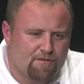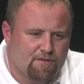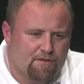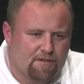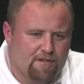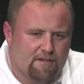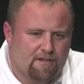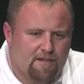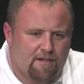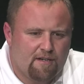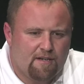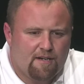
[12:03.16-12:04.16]
a student
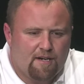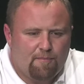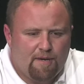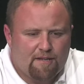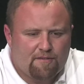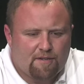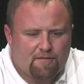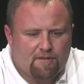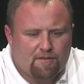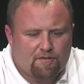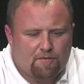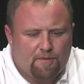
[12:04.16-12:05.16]
about
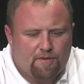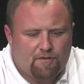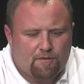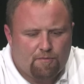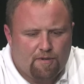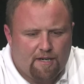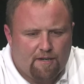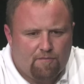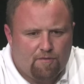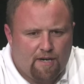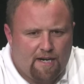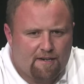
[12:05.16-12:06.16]
something that's going to be super
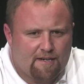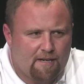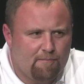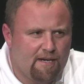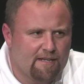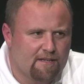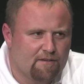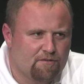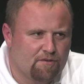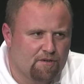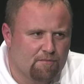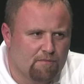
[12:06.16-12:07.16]
helpful. How can I make that
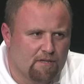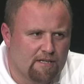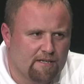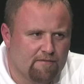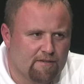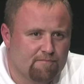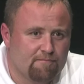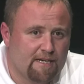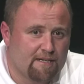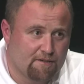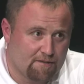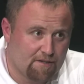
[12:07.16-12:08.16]
student believe it?
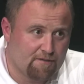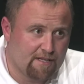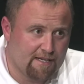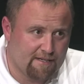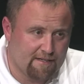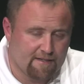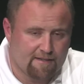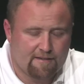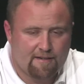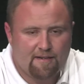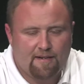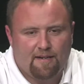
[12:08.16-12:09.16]
I don't know that yet.
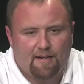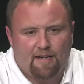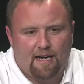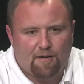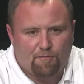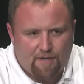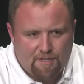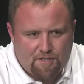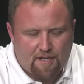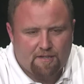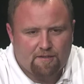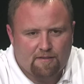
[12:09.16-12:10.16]
I
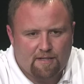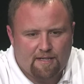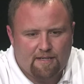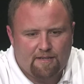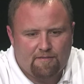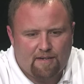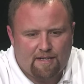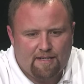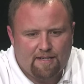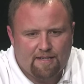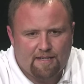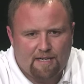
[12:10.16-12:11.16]
wish I knew that. If I
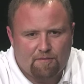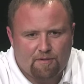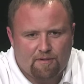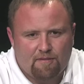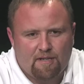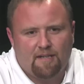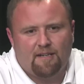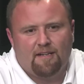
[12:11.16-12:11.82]
did, I would